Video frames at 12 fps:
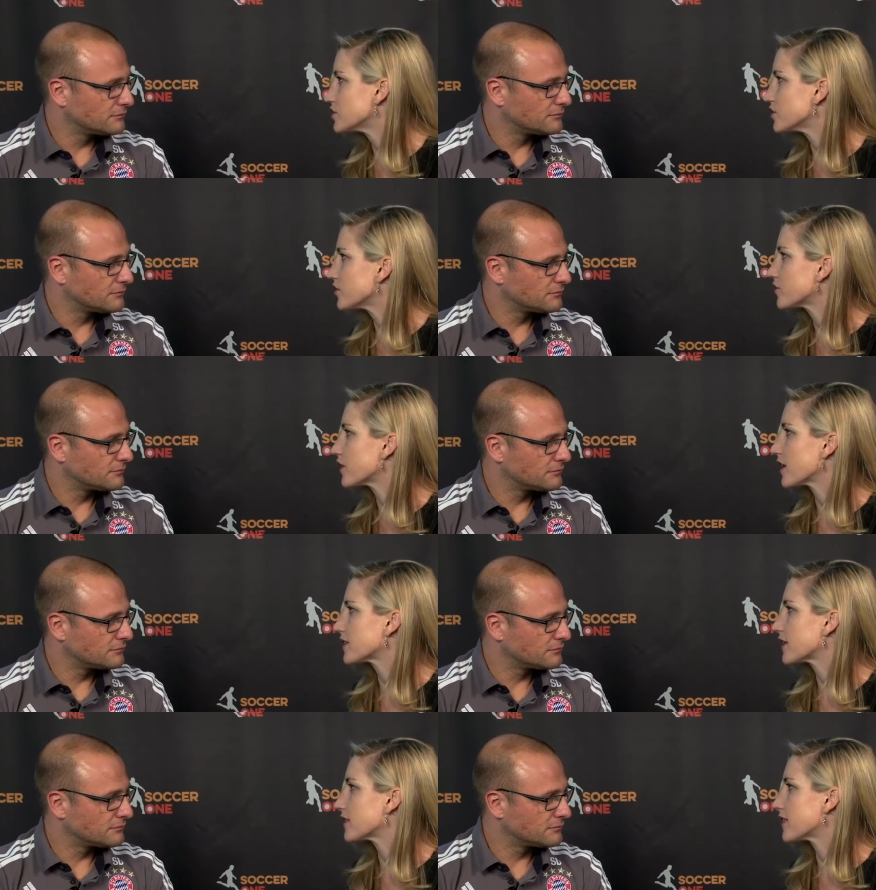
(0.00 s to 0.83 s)
Speaker 1: Do you
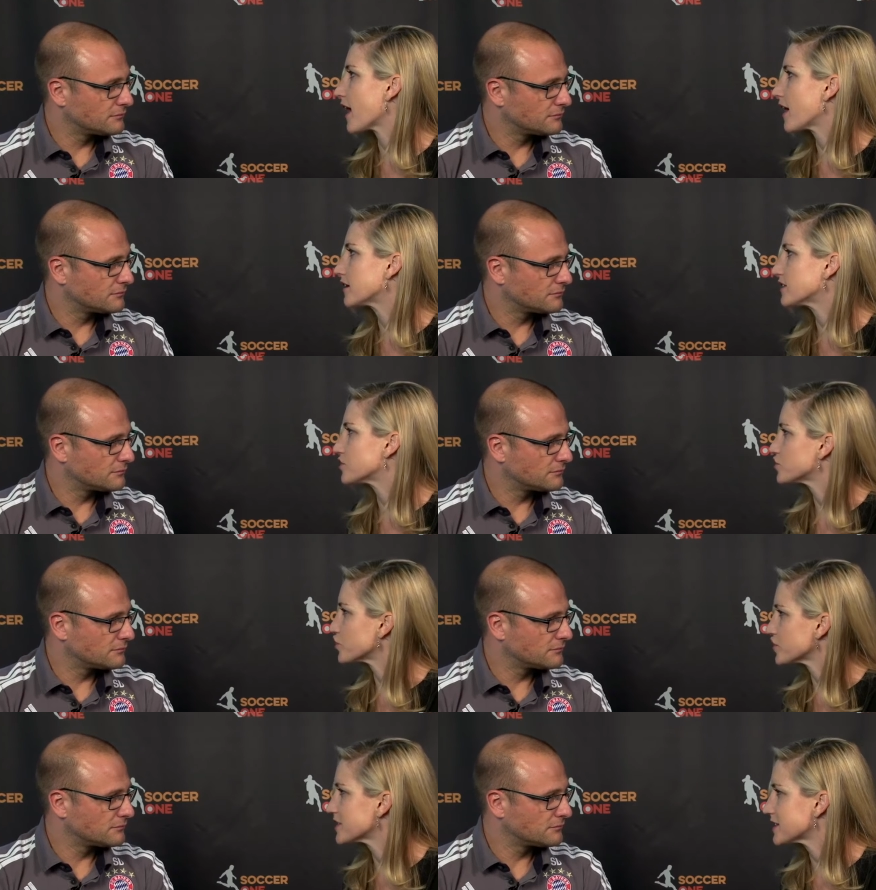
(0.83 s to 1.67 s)
think that that is
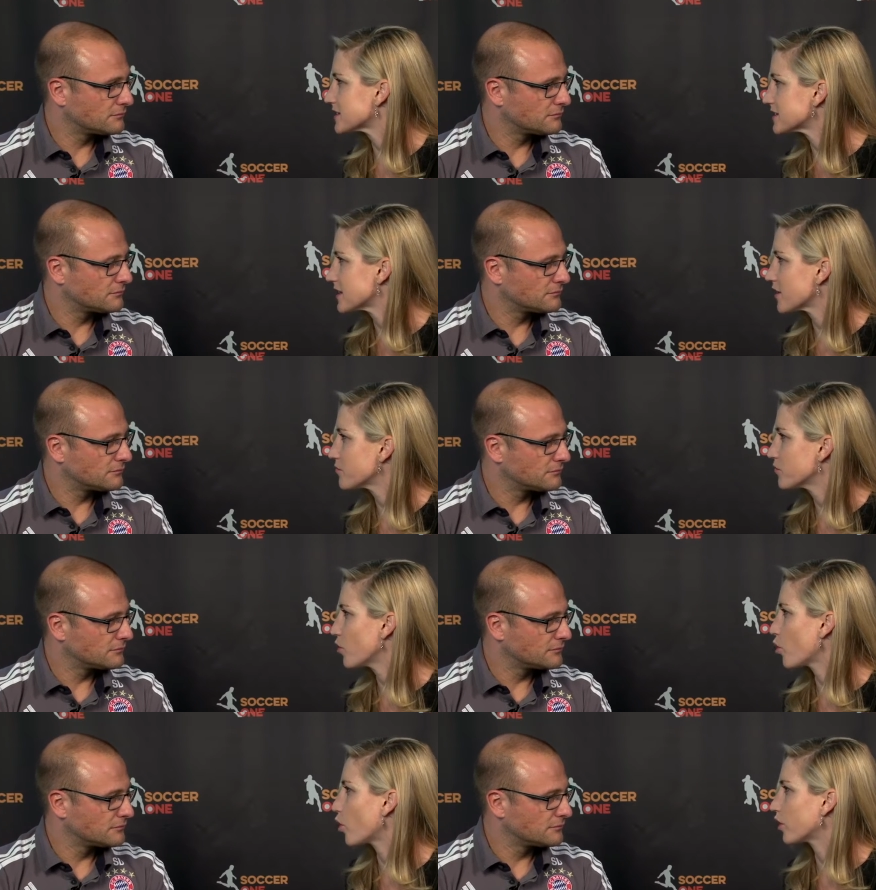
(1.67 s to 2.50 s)
your system
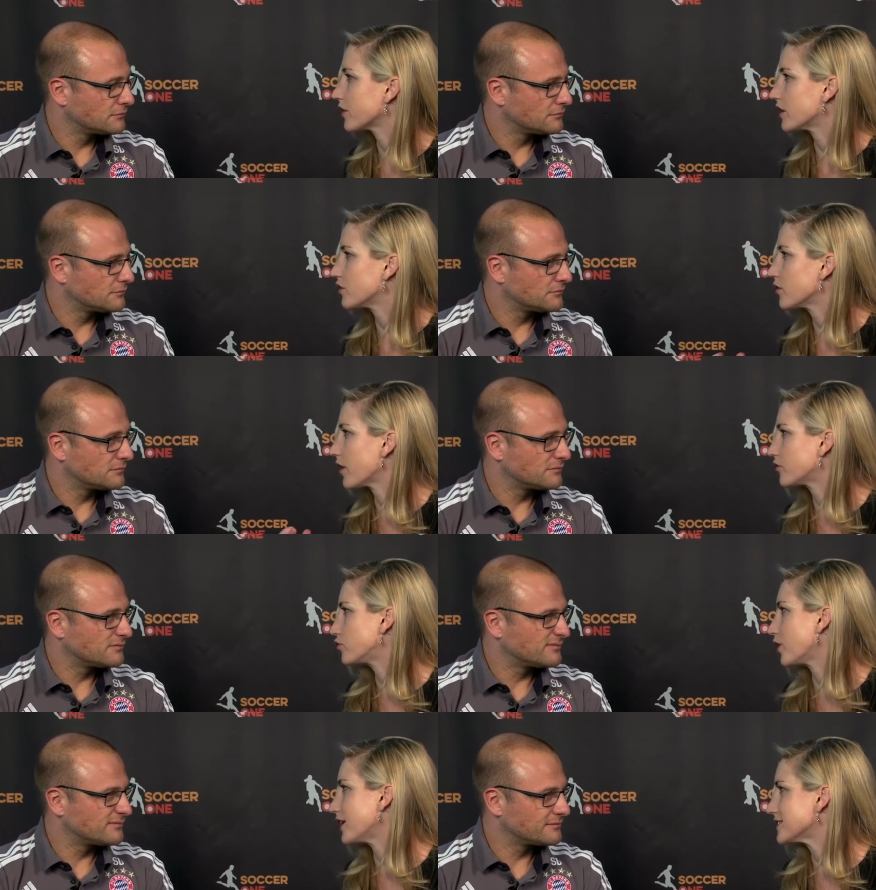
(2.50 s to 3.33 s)
or that you have
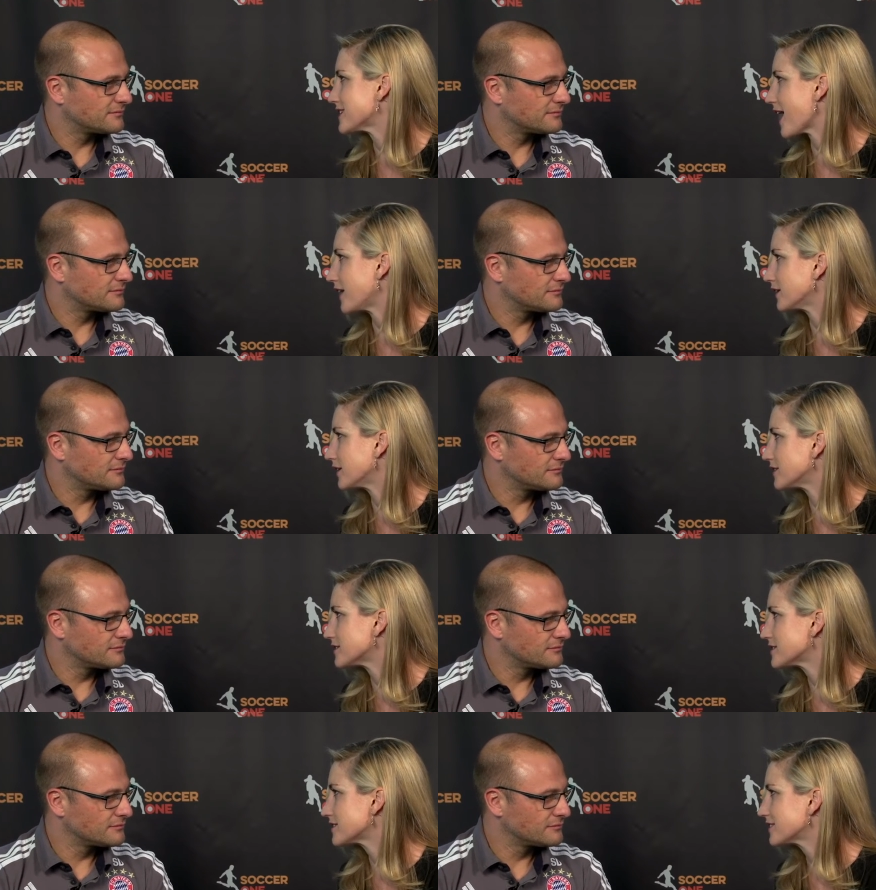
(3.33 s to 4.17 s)
great talent
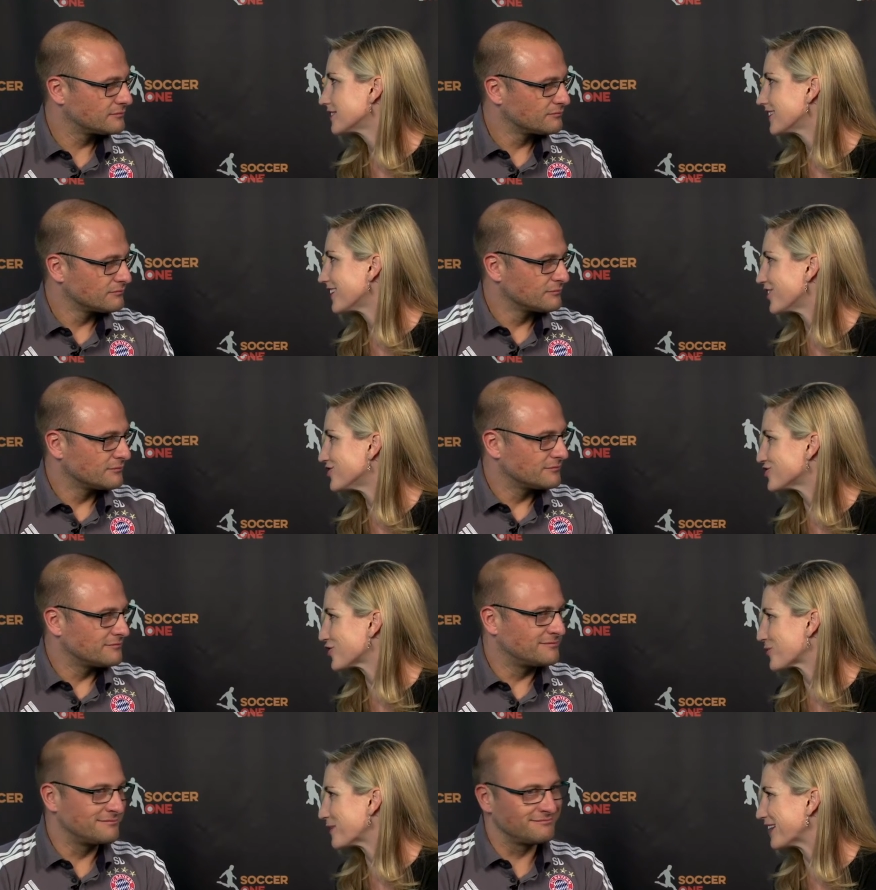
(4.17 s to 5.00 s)
in
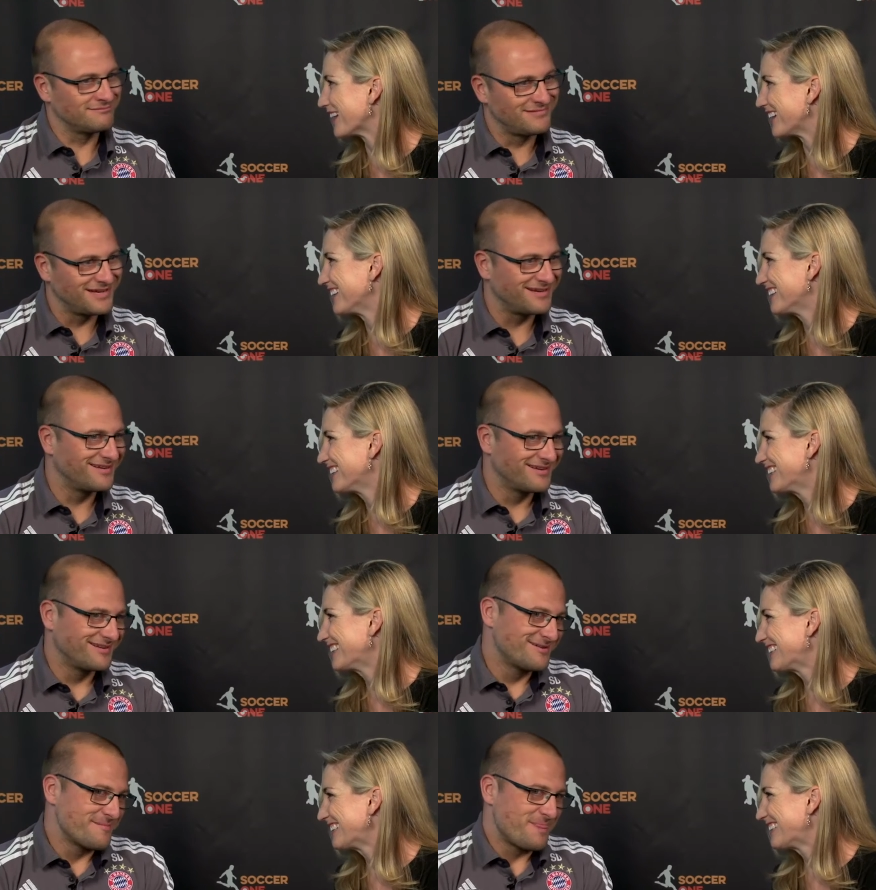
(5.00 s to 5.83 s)
Germany?
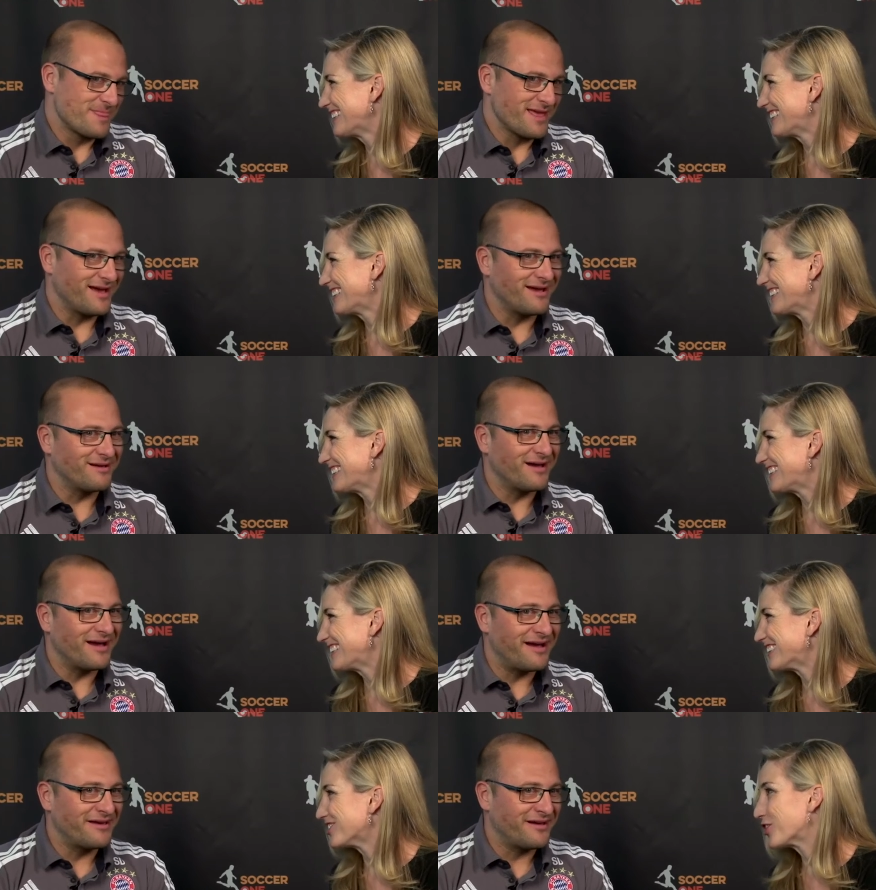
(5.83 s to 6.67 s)
Speaker 2: Yeah,
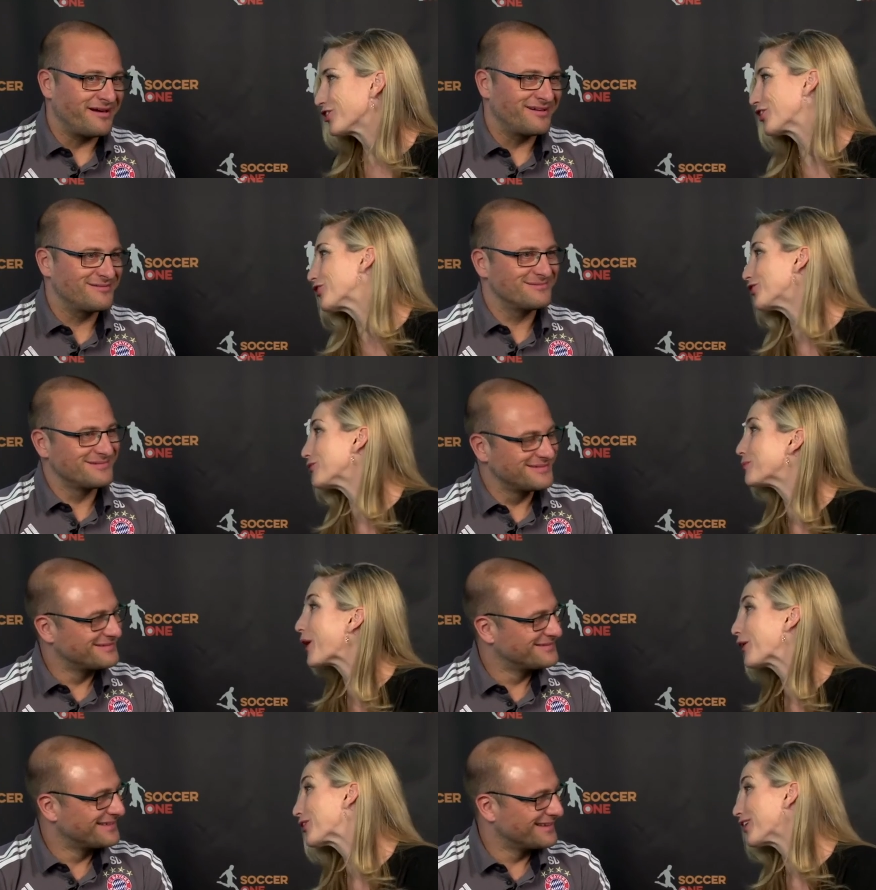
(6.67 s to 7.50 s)
I, I, I,
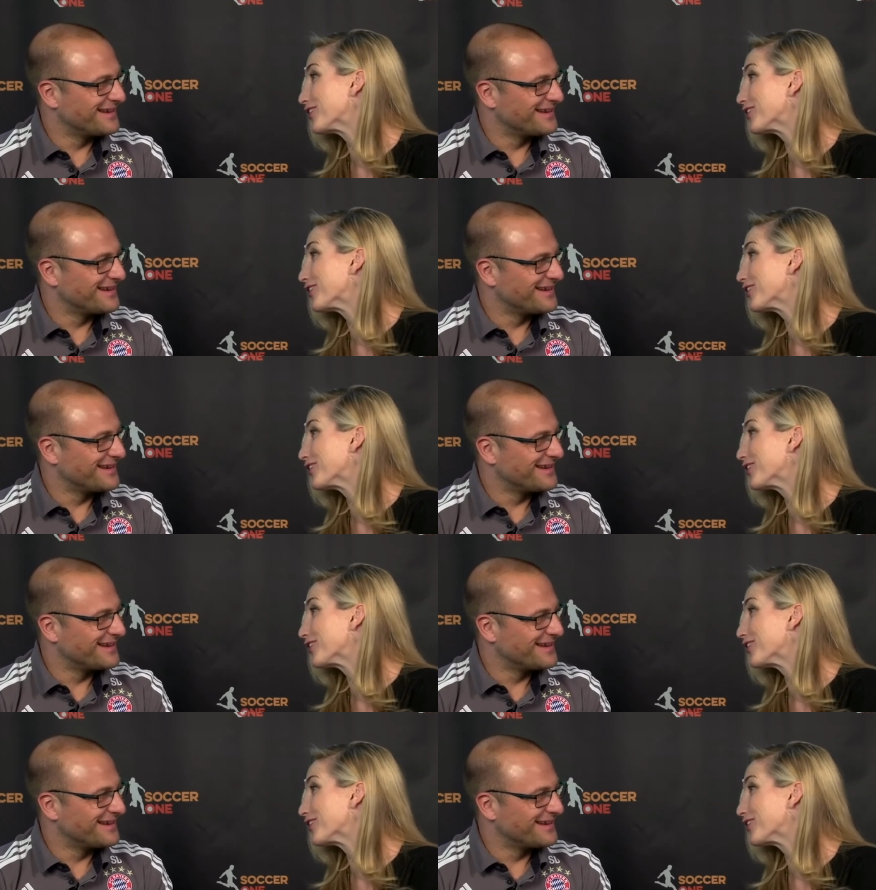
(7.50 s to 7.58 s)
both,